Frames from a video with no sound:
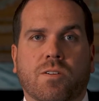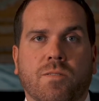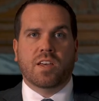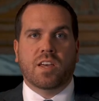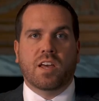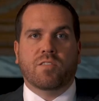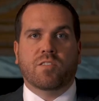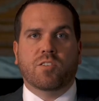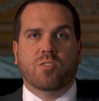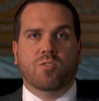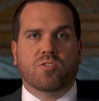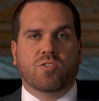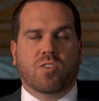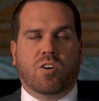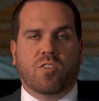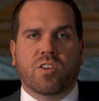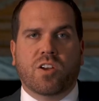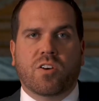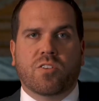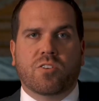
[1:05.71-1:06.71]
If you saw
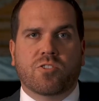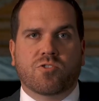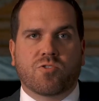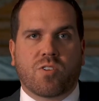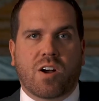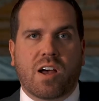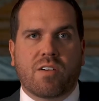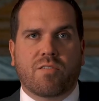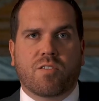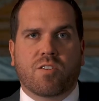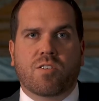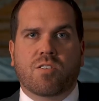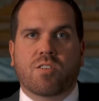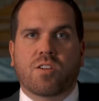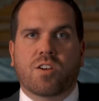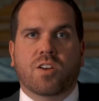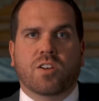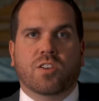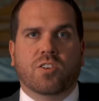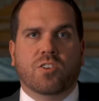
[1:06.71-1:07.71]
the other driver
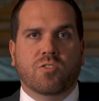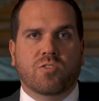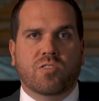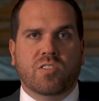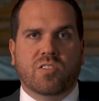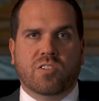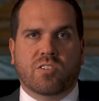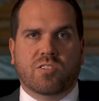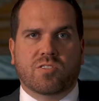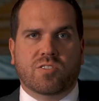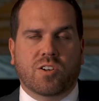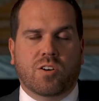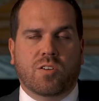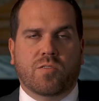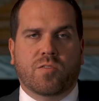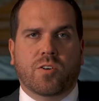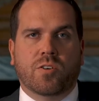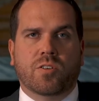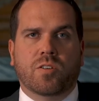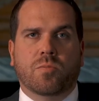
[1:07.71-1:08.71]
using their cell
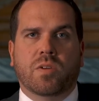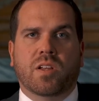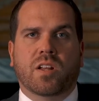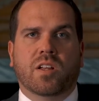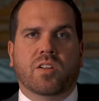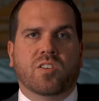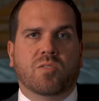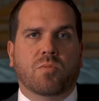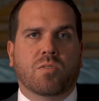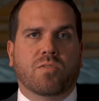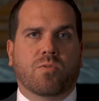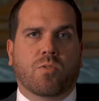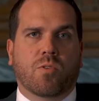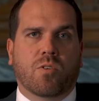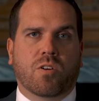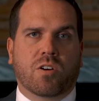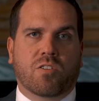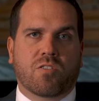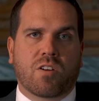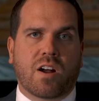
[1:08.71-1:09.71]
phone immediately before
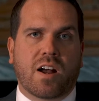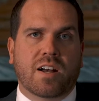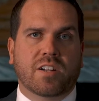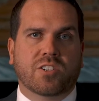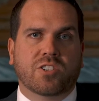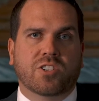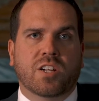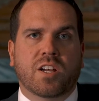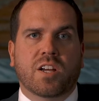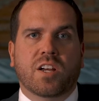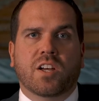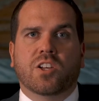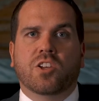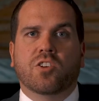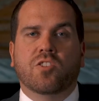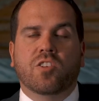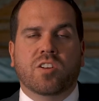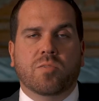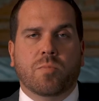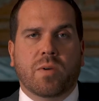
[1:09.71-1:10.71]
a crash, you
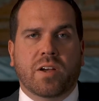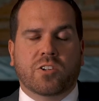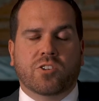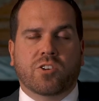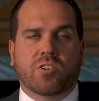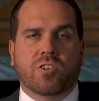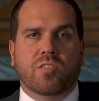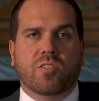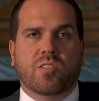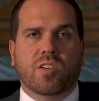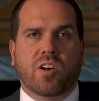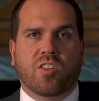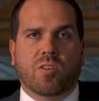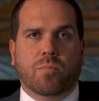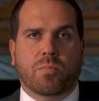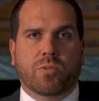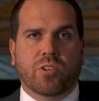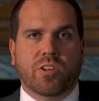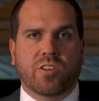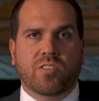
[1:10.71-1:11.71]
need to make sure you tell the
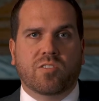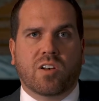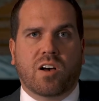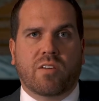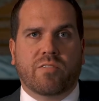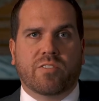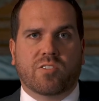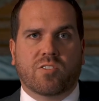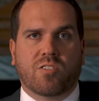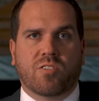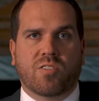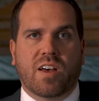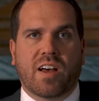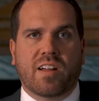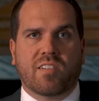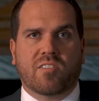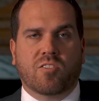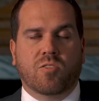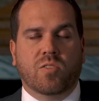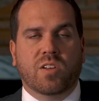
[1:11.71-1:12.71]
police officer
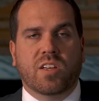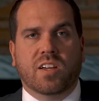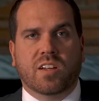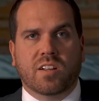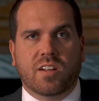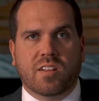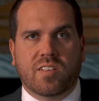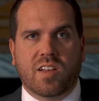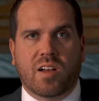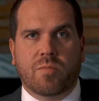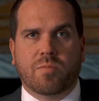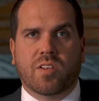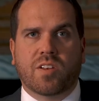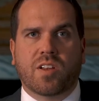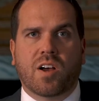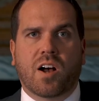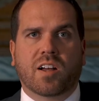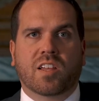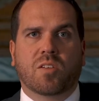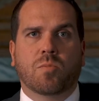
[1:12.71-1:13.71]
that so he can attempt to
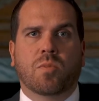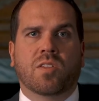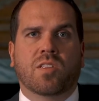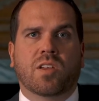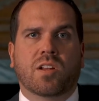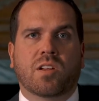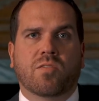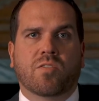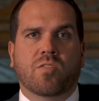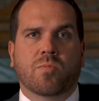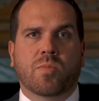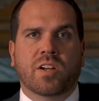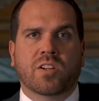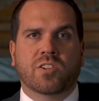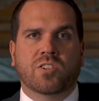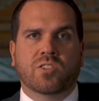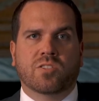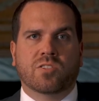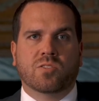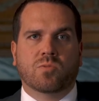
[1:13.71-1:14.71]
document that
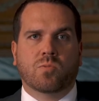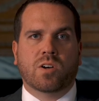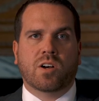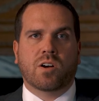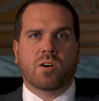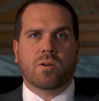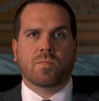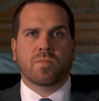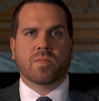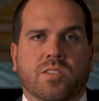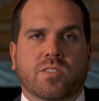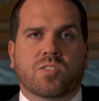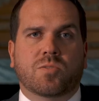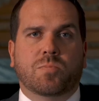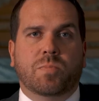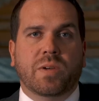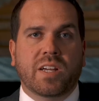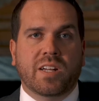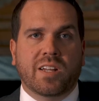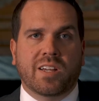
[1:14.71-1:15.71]
information as well.
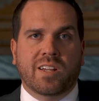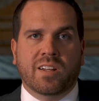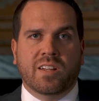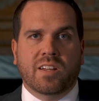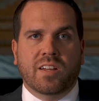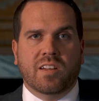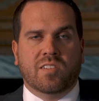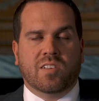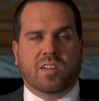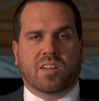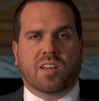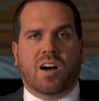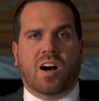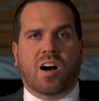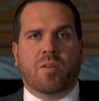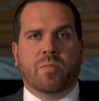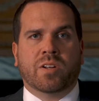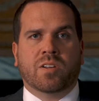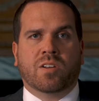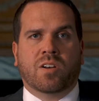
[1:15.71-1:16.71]
Speeding is a
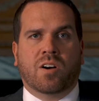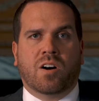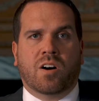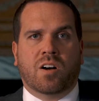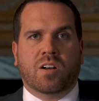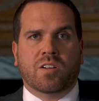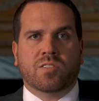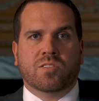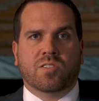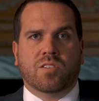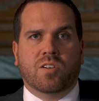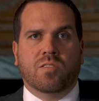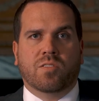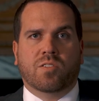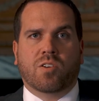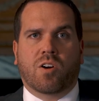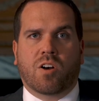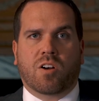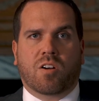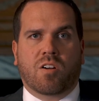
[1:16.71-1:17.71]
common cause of
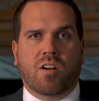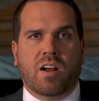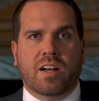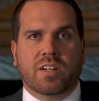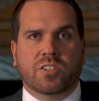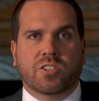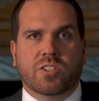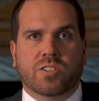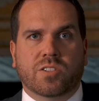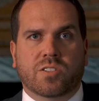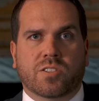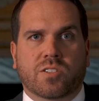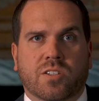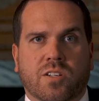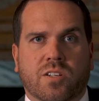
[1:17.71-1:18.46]
car crashes.